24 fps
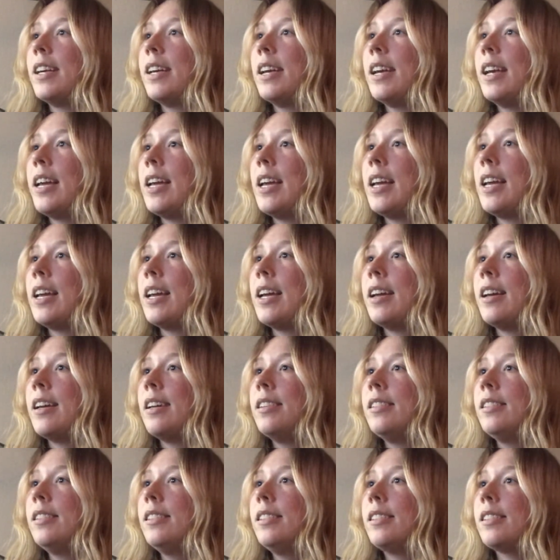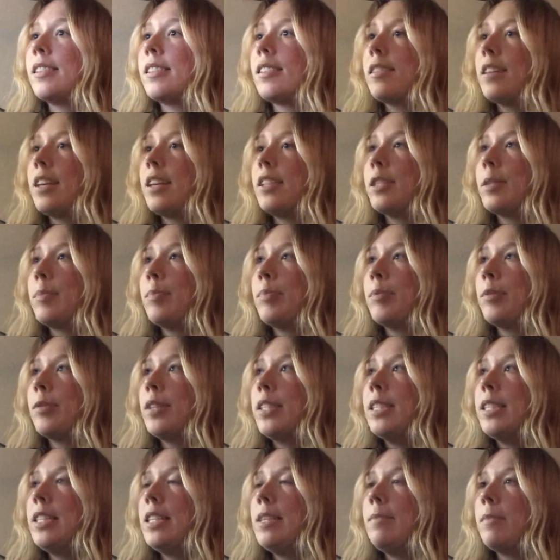And that's
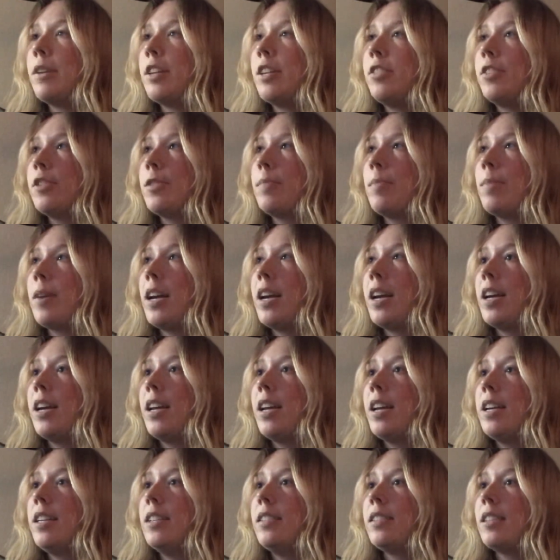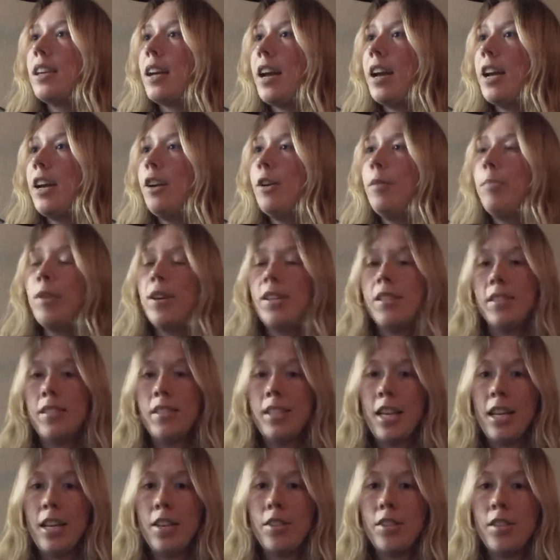pretty much my entire
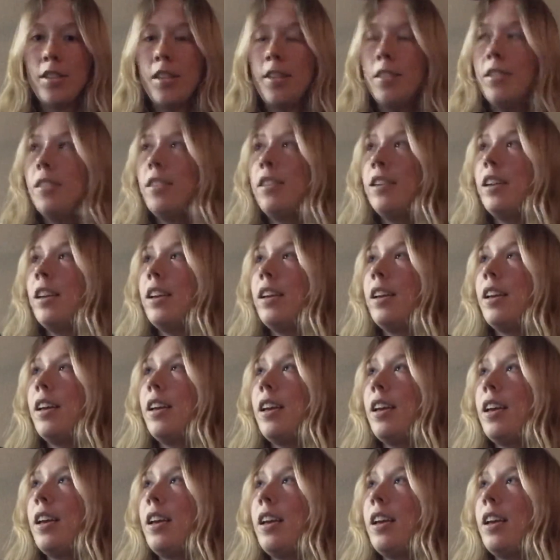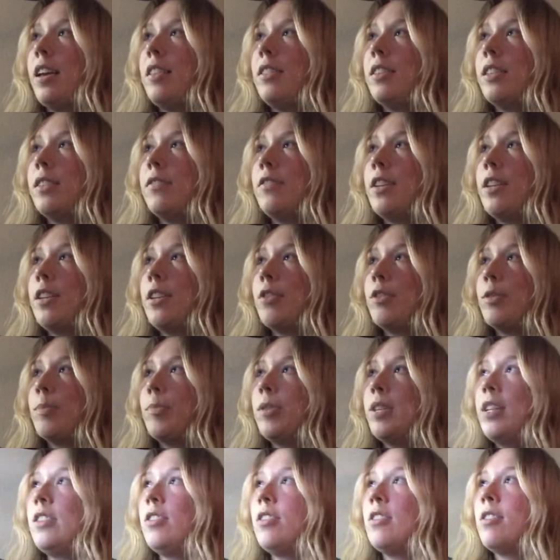presentation. And this video is
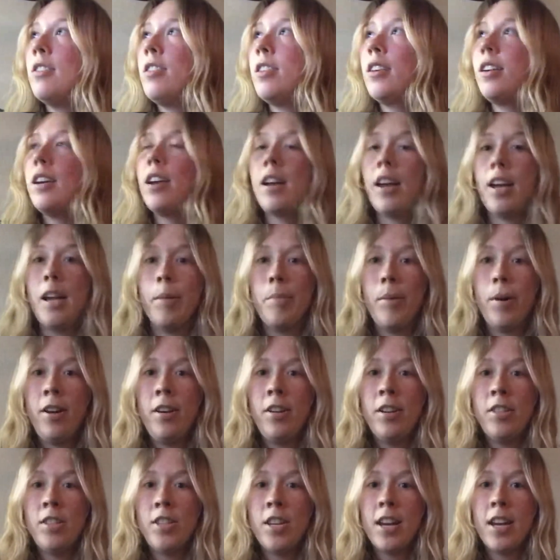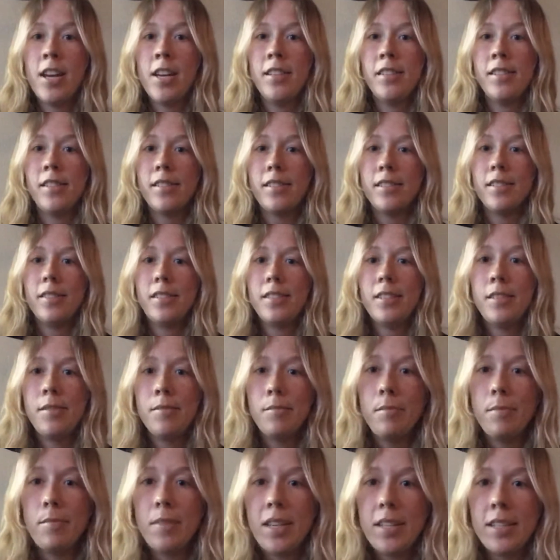pretty long. I apologize. Didn't
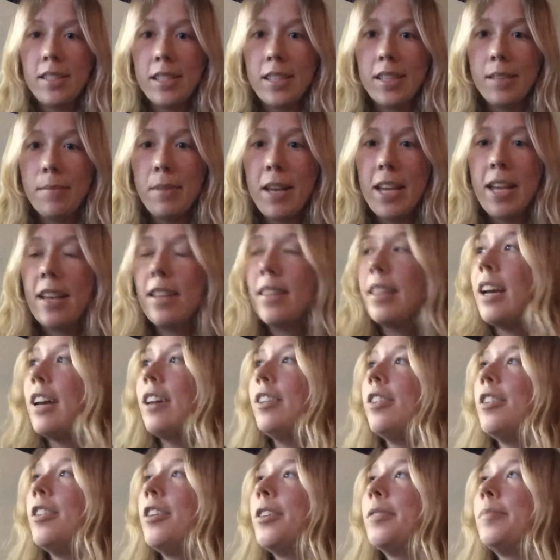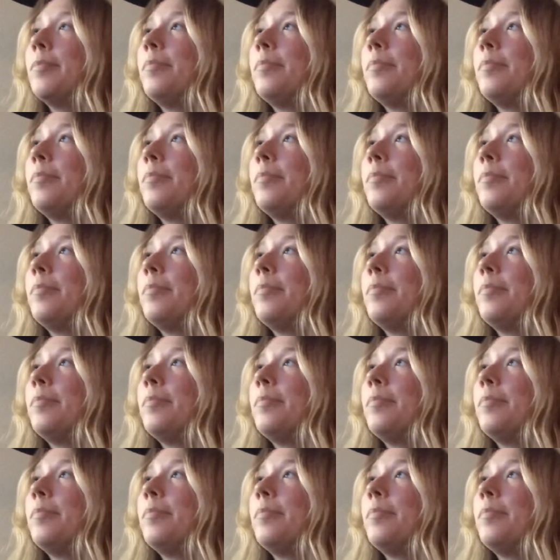mean to make it that long,